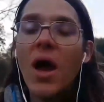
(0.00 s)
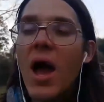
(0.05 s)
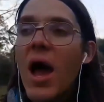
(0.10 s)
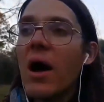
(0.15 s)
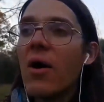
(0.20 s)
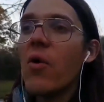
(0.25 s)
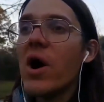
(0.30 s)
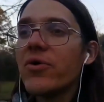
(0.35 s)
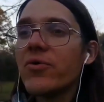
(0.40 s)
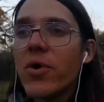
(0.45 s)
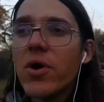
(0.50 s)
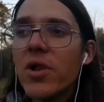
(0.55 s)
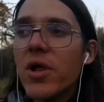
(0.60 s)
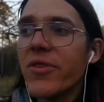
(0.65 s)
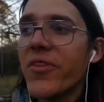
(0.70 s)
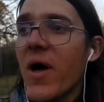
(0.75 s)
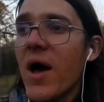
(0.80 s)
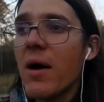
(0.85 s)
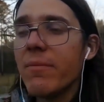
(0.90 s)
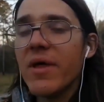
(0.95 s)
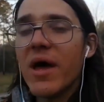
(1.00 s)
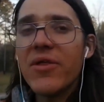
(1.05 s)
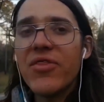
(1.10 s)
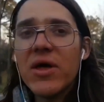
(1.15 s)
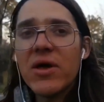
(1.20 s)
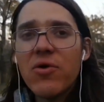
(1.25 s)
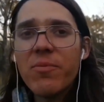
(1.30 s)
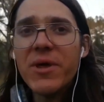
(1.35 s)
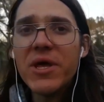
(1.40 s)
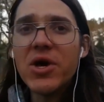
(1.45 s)
Uh, one rule of thumb that I
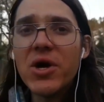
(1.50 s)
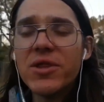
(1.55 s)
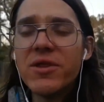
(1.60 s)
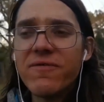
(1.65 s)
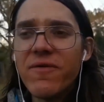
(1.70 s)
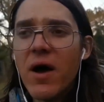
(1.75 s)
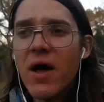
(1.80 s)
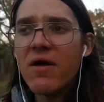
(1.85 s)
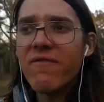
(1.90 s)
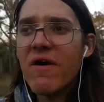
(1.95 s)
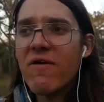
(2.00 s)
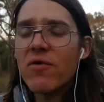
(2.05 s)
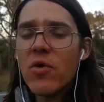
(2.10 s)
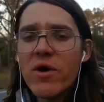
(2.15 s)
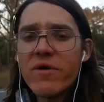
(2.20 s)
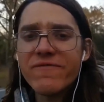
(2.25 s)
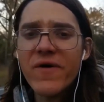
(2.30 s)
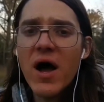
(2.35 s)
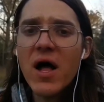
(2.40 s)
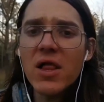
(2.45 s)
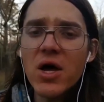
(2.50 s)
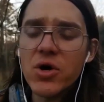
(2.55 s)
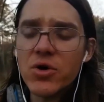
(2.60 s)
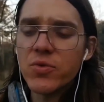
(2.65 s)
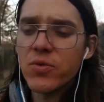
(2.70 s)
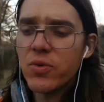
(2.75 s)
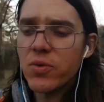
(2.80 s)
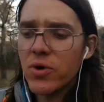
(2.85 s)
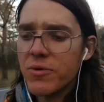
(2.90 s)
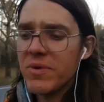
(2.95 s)
think would be good to fo if everyone
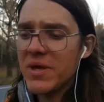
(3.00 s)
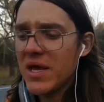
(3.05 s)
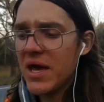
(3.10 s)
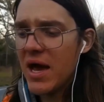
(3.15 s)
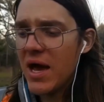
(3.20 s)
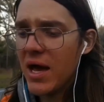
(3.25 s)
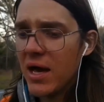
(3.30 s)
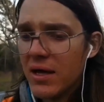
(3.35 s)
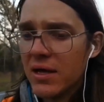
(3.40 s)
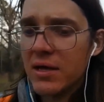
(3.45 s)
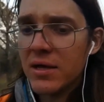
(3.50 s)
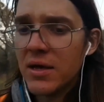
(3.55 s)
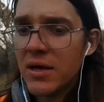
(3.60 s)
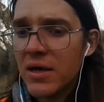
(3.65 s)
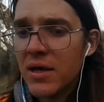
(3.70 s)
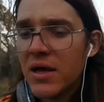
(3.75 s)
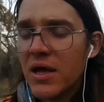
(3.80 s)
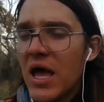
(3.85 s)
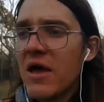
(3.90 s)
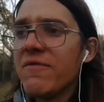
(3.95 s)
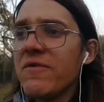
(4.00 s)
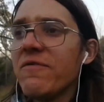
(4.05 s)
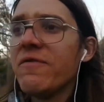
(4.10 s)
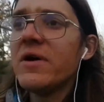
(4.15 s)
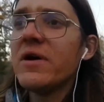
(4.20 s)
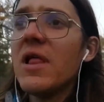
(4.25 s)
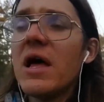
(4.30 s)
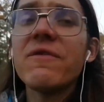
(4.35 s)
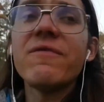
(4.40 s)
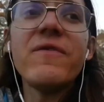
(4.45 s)
followed would be uh, if you
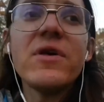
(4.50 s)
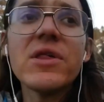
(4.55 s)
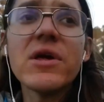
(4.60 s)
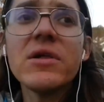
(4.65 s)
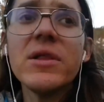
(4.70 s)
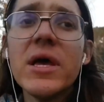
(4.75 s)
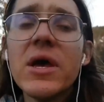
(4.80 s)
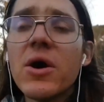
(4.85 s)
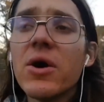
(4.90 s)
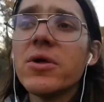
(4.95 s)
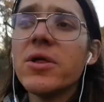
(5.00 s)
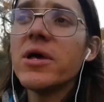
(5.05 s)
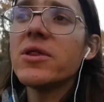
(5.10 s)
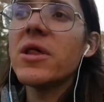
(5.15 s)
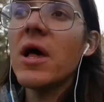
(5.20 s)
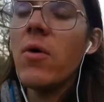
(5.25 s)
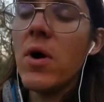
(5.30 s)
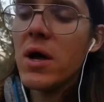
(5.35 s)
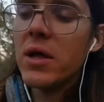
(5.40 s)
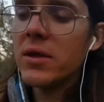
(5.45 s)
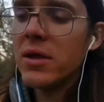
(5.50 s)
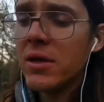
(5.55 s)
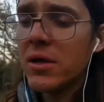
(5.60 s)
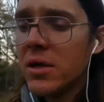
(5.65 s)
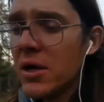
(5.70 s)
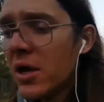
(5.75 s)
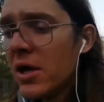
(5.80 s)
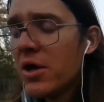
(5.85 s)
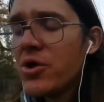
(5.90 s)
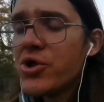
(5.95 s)
feel like physically hurting someone,
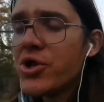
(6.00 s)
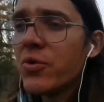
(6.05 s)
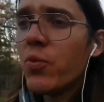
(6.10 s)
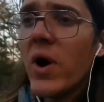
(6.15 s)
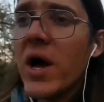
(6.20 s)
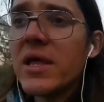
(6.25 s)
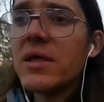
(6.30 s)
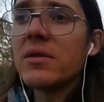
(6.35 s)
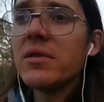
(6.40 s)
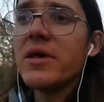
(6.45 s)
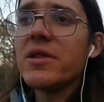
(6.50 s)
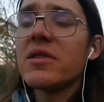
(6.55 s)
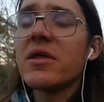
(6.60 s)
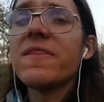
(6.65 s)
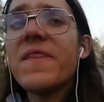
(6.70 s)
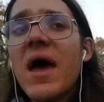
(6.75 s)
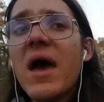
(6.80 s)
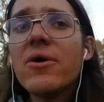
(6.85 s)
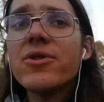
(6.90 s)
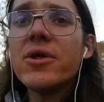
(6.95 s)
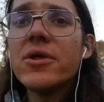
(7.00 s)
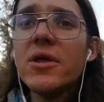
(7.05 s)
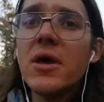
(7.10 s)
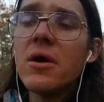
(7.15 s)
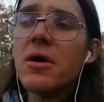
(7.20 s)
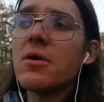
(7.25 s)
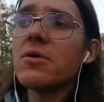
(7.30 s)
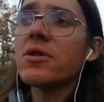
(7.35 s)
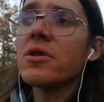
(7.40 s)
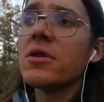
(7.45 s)
you should wait at least a thousand
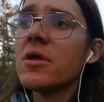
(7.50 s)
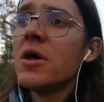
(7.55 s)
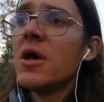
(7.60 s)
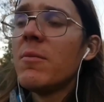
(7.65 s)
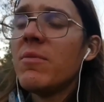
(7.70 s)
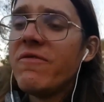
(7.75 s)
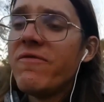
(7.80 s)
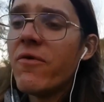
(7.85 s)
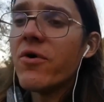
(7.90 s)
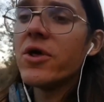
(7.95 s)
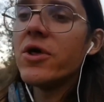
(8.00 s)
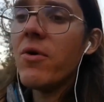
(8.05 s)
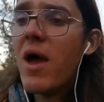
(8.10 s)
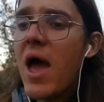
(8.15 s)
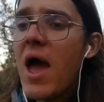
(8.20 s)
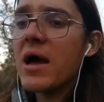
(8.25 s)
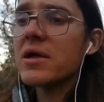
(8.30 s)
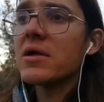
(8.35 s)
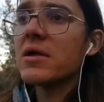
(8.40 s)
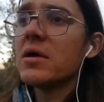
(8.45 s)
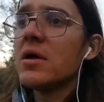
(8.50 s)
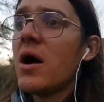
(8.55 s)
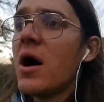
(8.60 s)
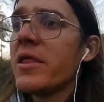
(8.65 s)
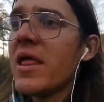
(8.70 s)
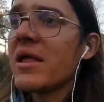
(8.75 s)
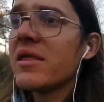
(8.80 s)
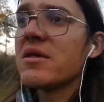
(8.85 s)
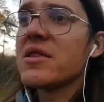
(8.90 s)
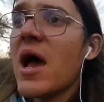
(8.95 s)
years before you act
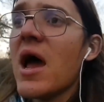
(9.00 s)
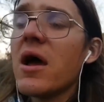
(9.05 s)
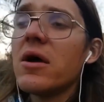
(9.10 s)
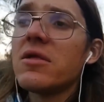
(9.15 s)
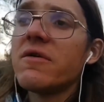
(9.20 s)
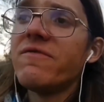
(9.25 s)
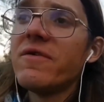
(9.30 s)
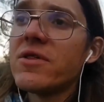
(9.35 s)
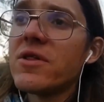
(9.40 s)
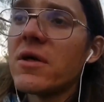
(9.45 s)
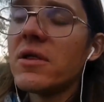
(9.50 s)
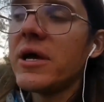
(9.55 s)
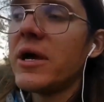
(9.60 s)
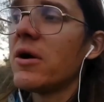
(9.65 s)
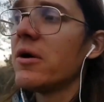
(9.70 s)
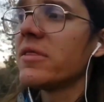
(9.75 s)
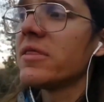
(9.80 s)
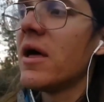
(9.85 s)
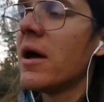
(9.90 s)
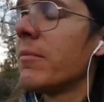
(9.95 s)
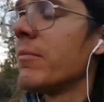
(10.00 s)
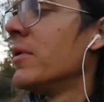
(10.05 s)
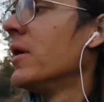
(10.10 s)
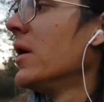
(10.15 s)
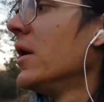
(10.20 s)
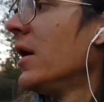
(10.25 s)
on that desire to physically hurt them.